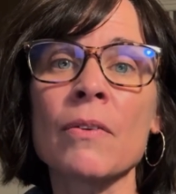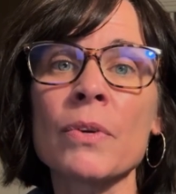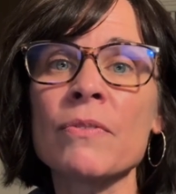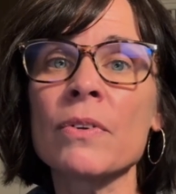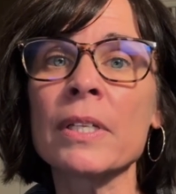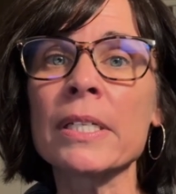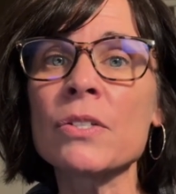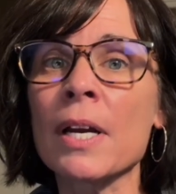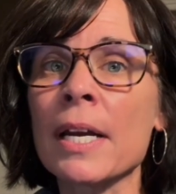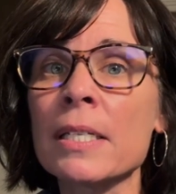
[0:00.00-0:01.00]
we've really
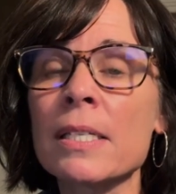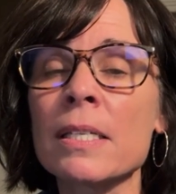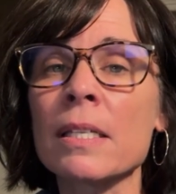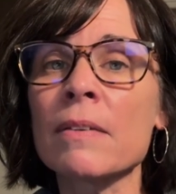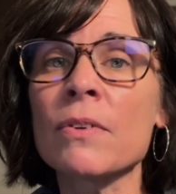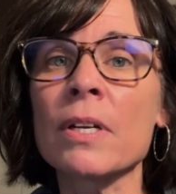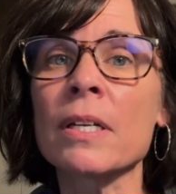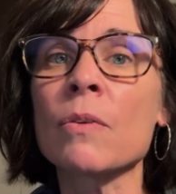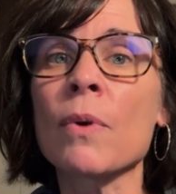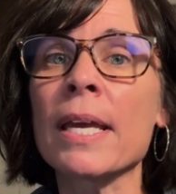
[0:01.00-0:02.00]
tried to deliver
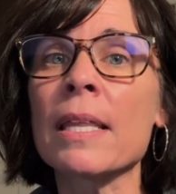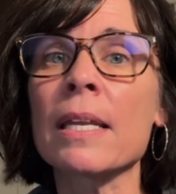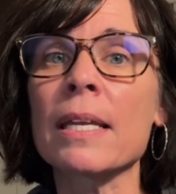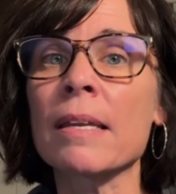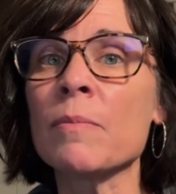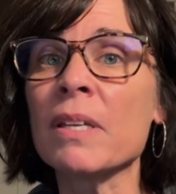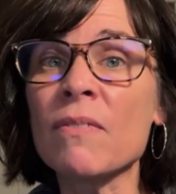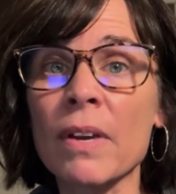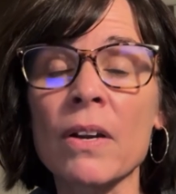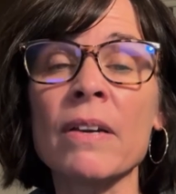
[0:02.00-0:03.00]
in a way that it can be
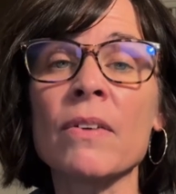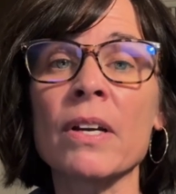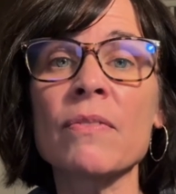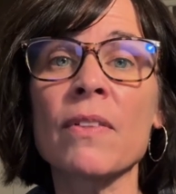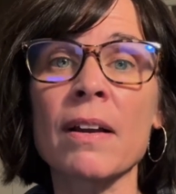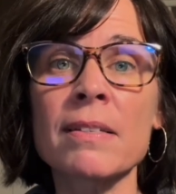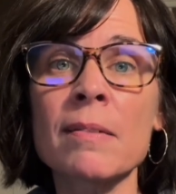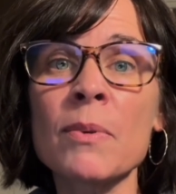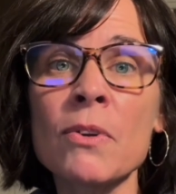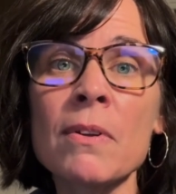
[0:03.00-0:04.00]
very, very
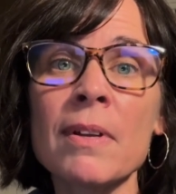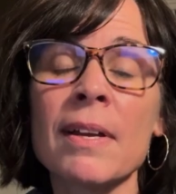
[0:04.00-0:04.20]
flexible,